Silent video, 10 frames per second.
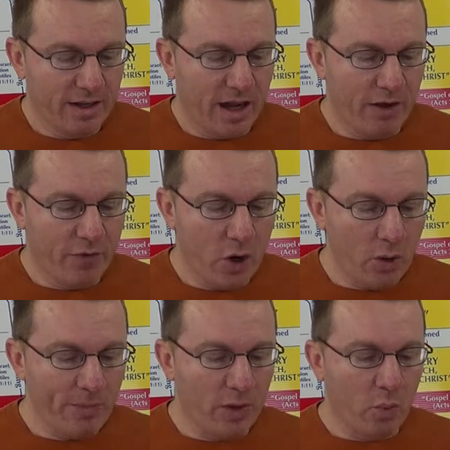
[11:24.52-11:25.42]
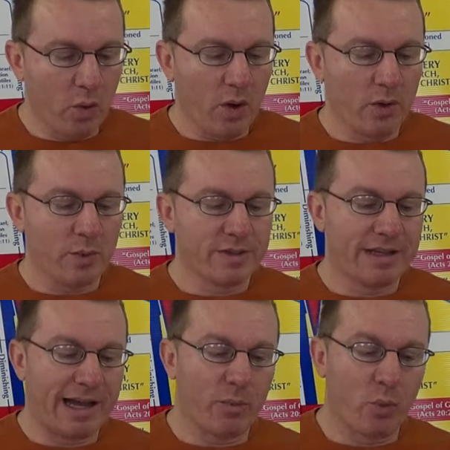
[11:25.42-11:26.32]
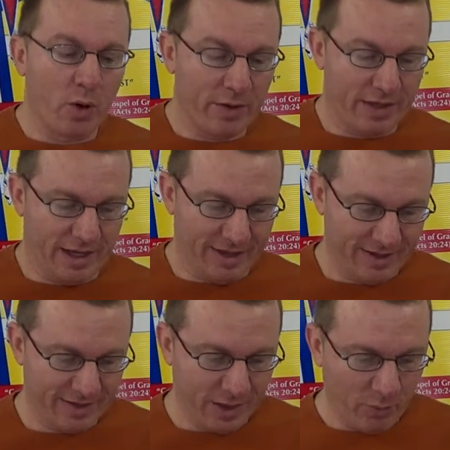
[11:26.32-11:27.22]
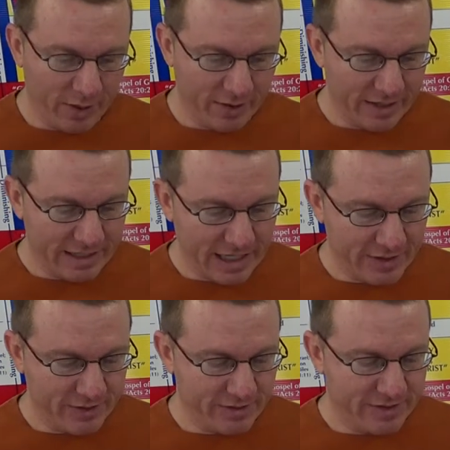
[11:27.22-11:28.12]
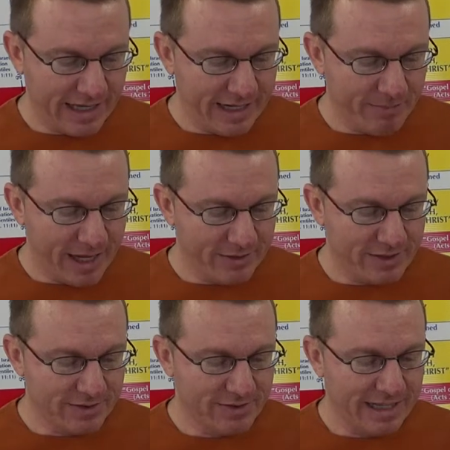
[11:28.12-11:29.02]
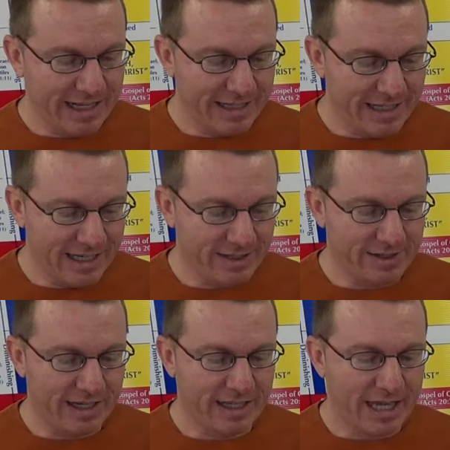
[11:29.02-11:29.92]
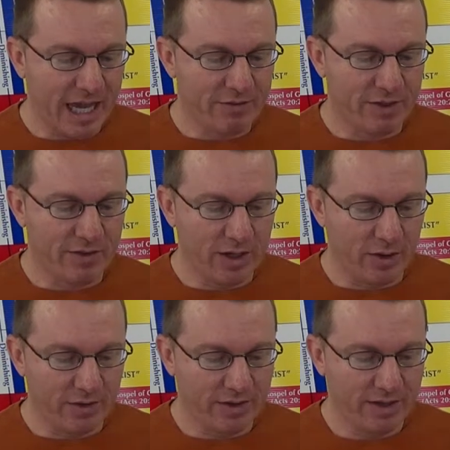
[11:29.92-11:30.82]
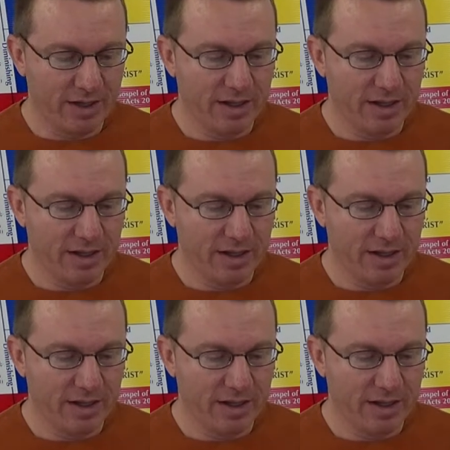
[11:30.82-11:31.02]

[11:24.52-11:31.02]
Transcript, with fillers: of whom the world was not worthy. They wandered in deserts and in mountains and in dens and caves of the earth.